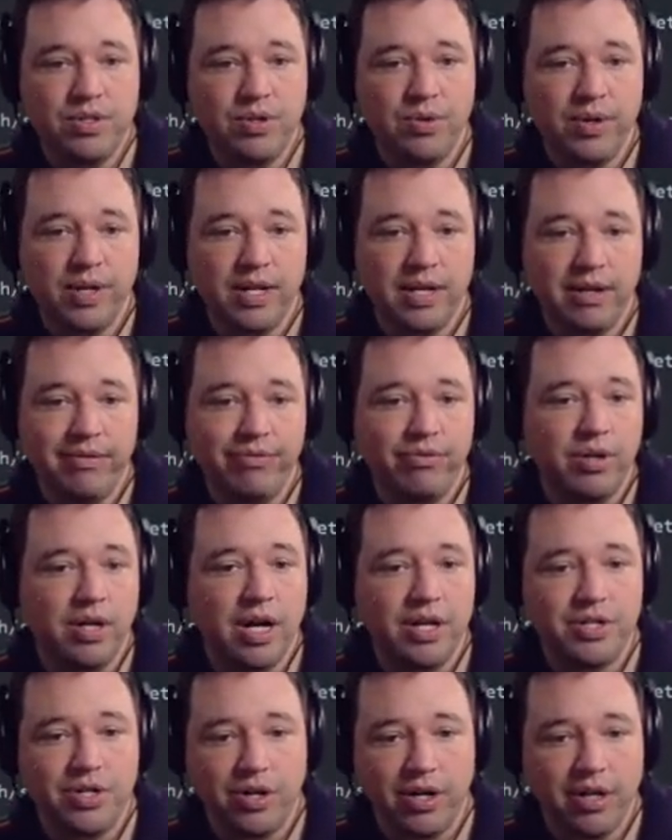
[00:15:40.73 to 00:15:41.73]
it if we're
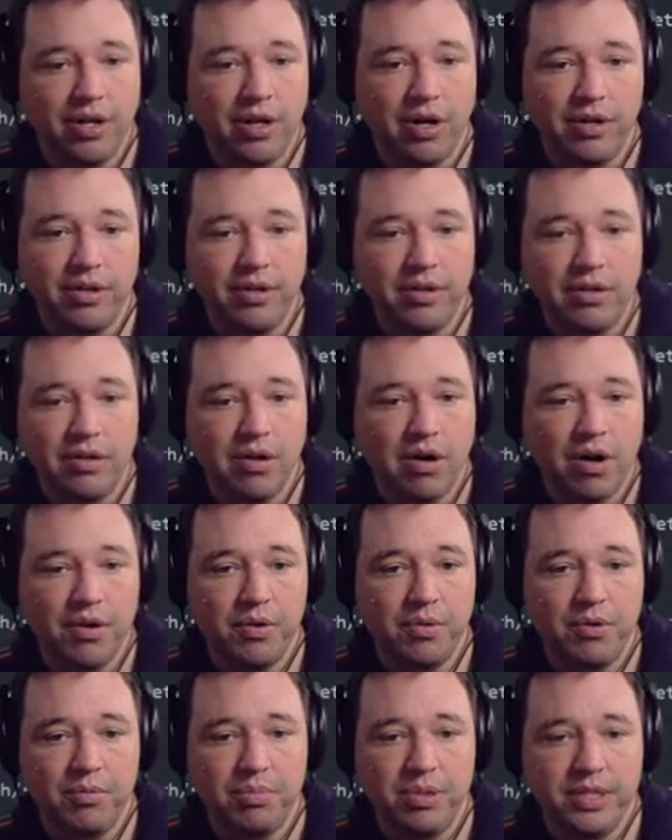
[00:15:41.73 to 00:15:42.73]
not turning on
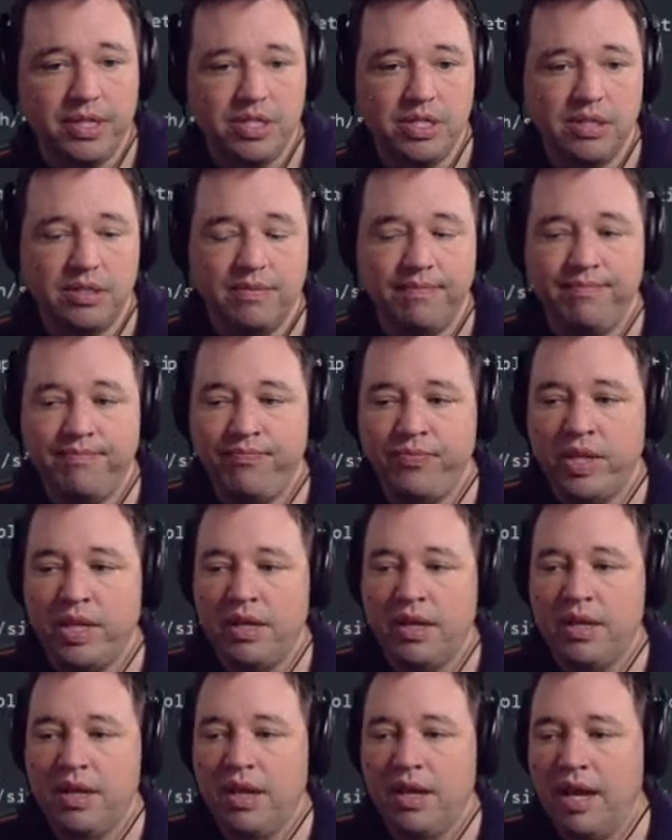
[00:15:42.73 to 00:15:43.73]
auto completion.
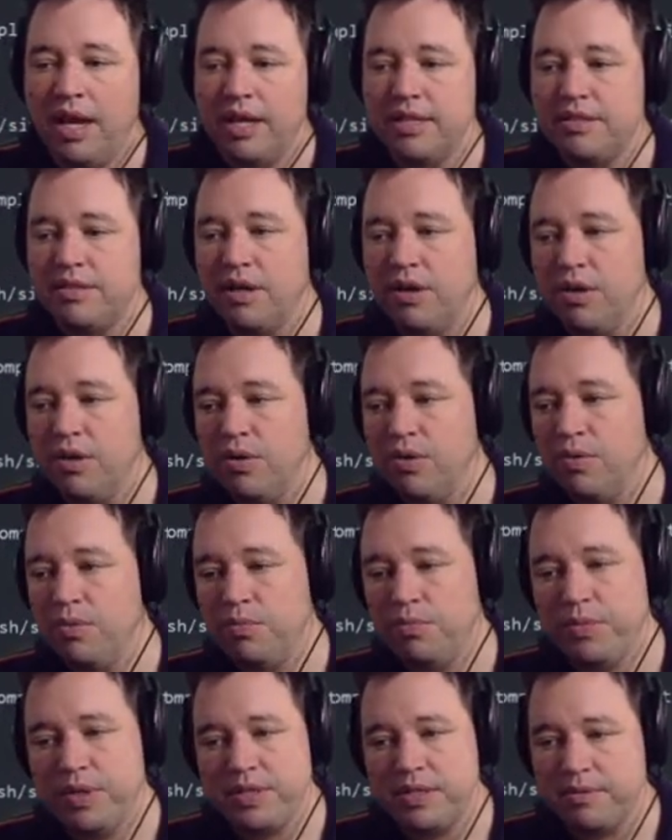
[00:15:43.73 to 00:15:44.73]
And so
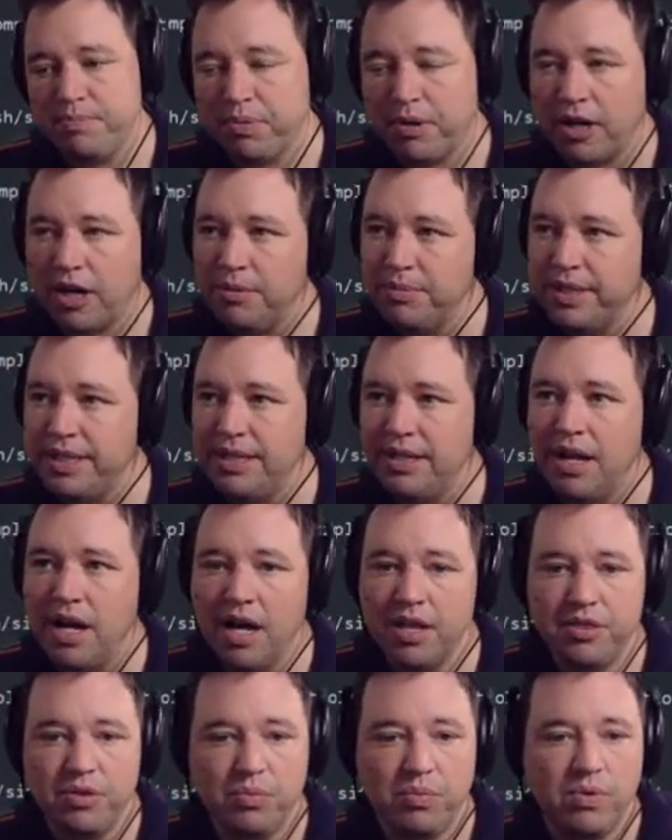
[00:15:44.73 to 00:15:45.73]
this is probably
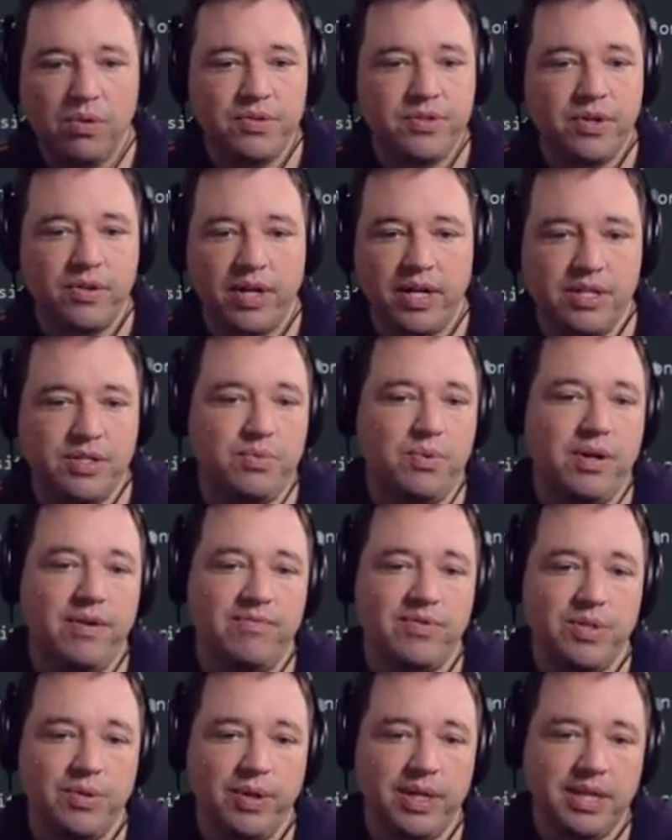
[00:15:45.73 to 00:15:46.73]
not the world's greatest way
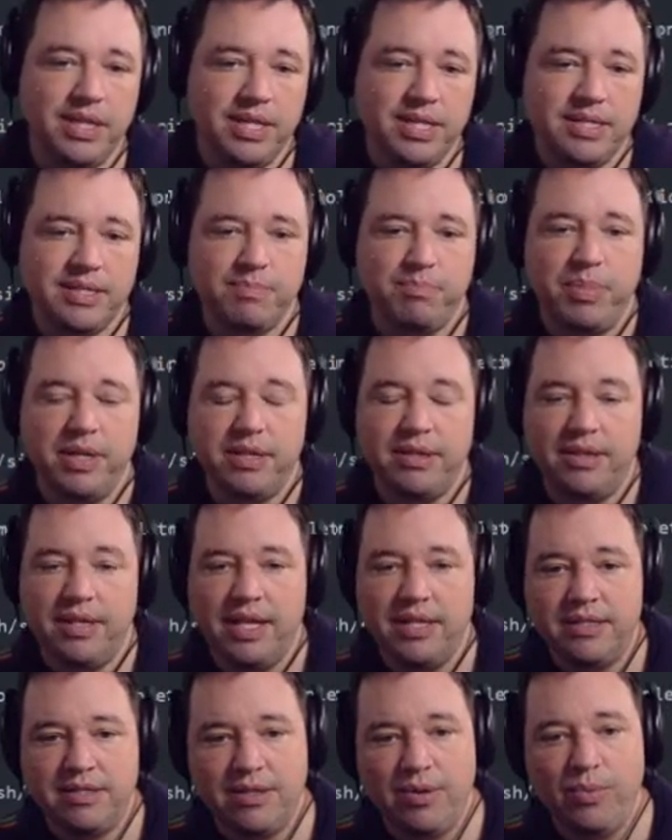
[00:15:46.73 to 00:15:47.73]
of doing this, but
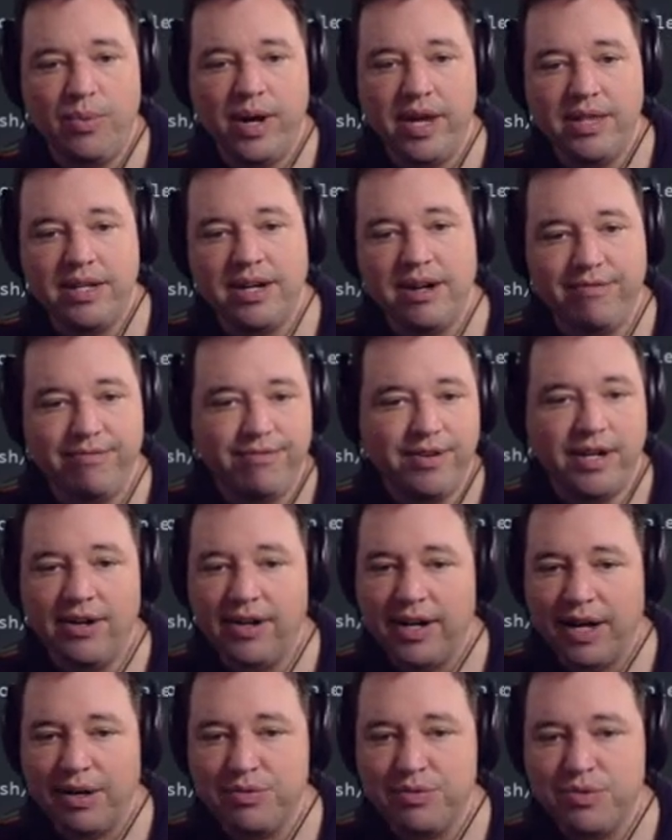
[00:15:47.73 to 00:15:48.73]
it's the way that I've
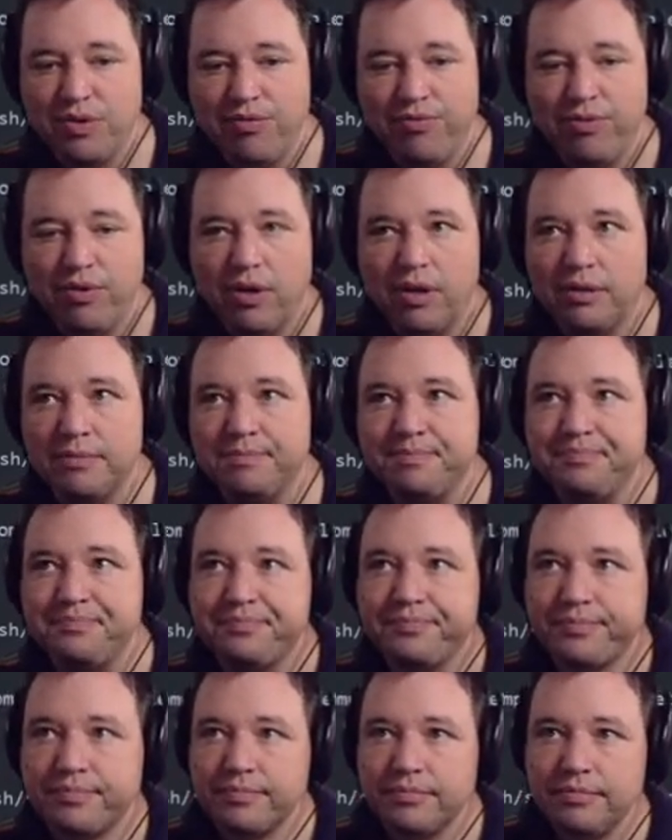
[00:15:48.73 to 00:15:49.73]
figured out so far.
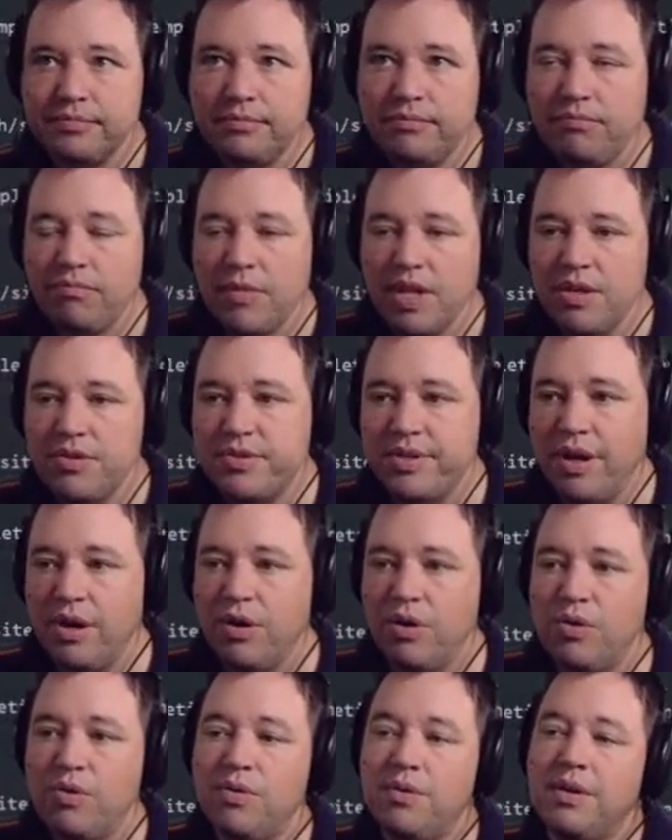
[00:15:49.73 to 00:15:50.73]

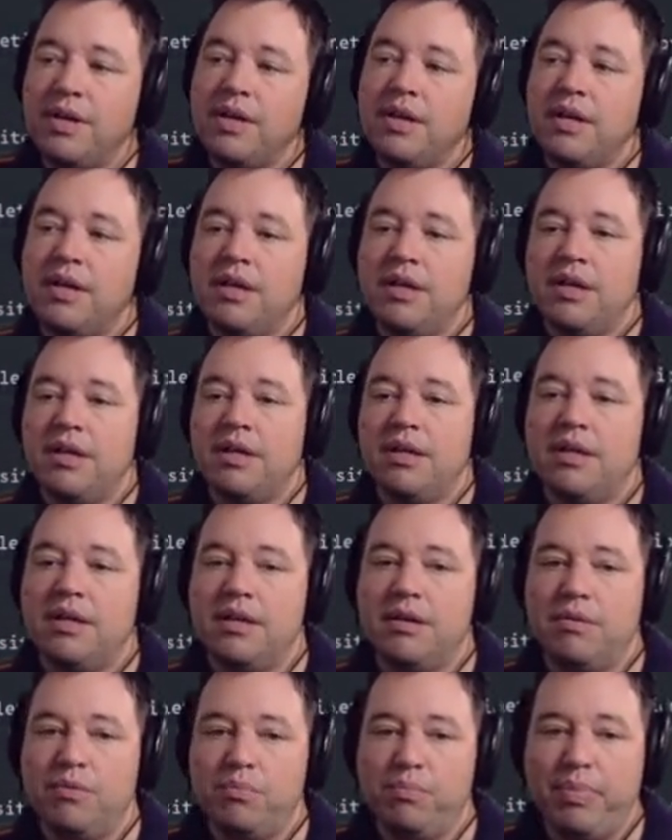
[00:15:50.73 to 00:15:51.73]
So
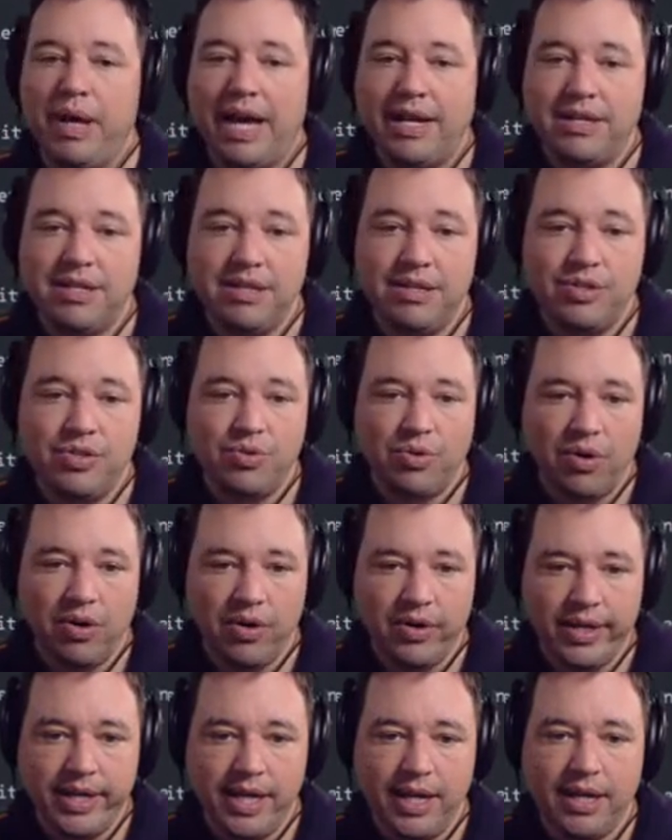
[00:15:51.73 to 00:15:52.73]
back to the
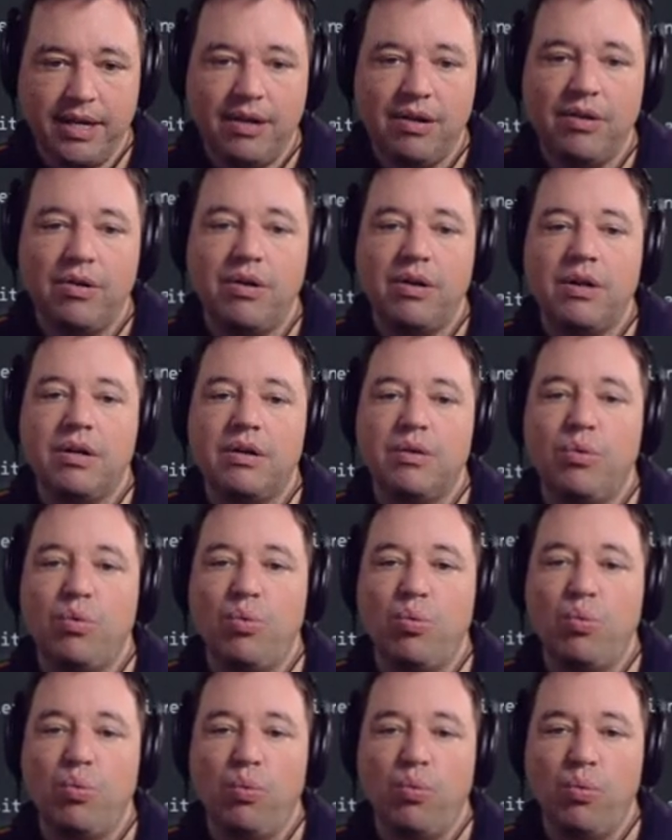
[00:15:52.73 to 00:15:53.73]
drawing,
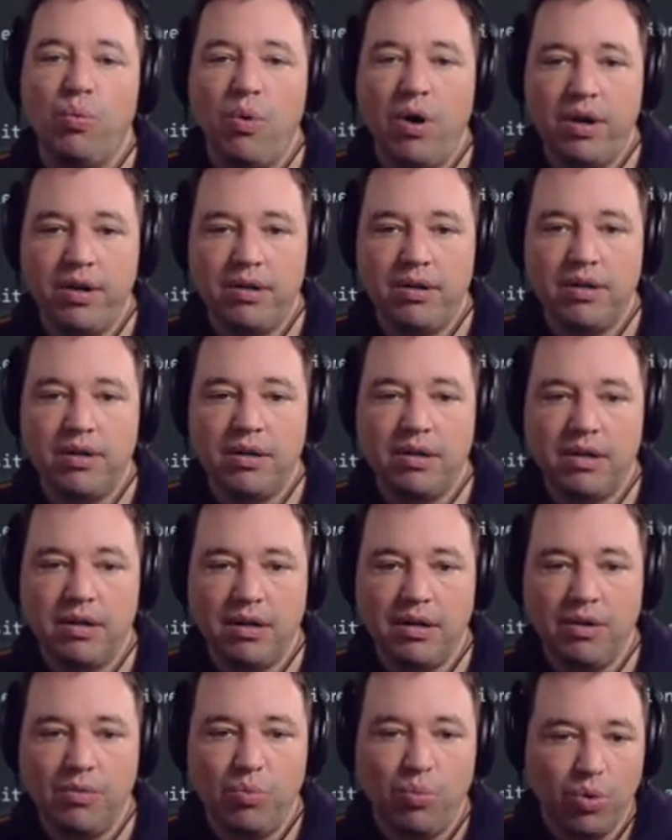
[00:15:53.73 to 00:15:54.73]
what
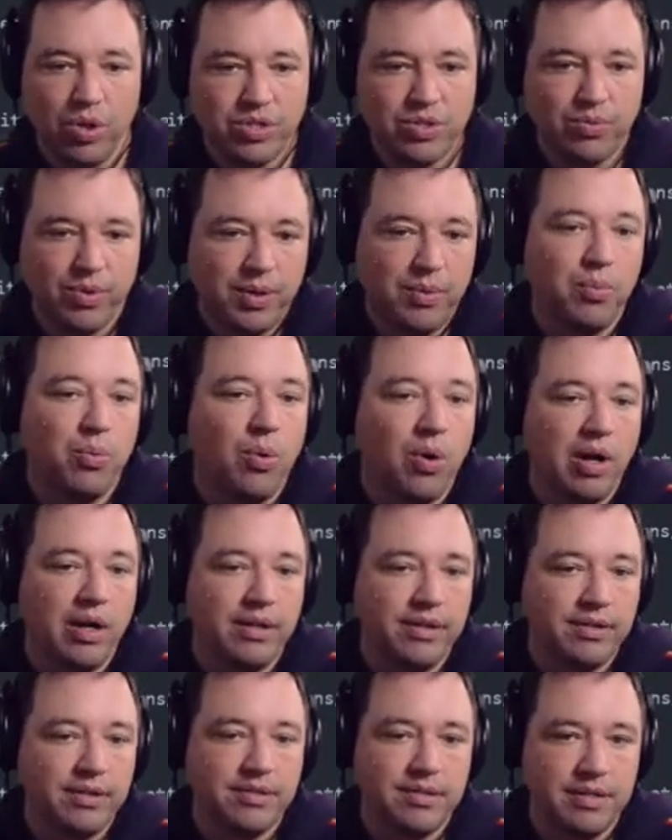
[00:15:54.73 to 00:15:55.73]
do we
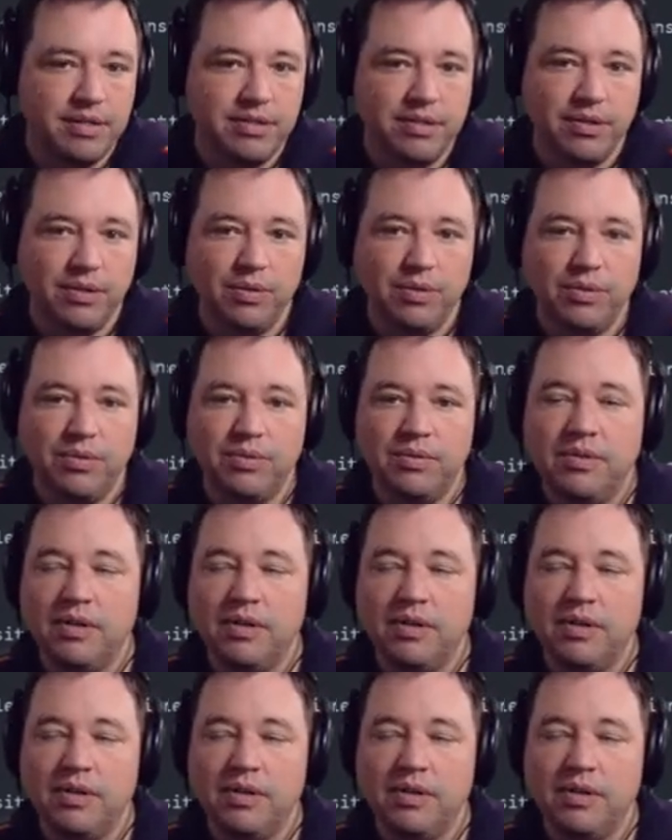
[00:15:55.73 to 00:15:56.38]
want to do?